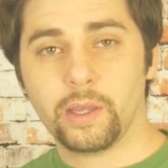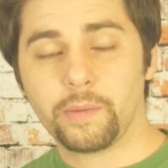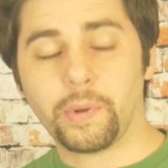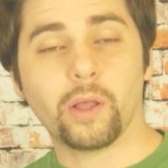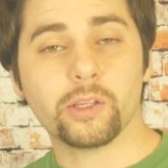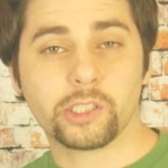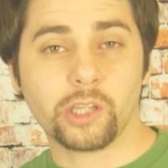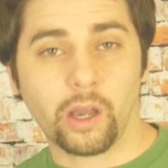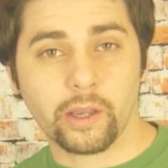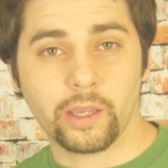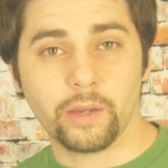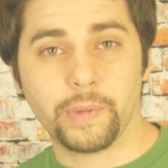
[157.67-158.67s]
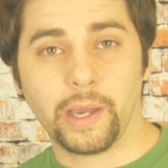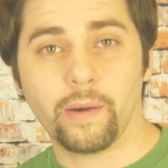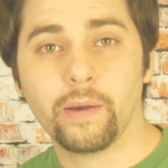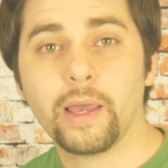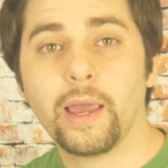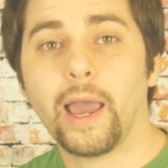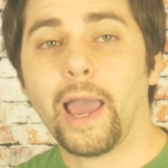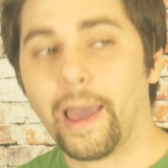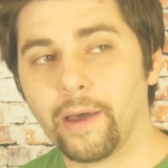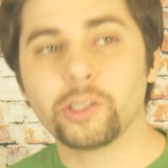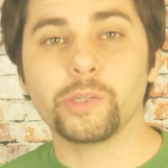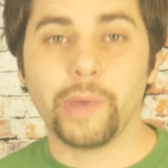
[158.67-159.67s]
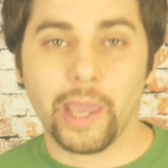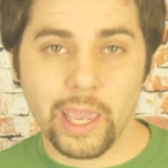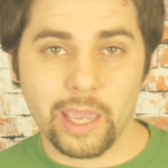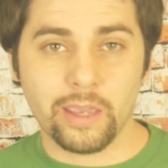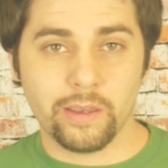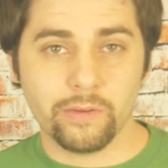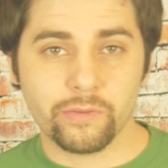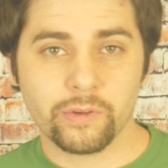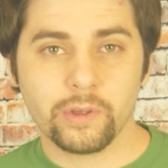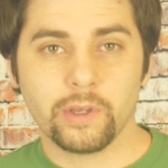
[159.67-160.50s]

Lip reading: Paul is talking about how to behave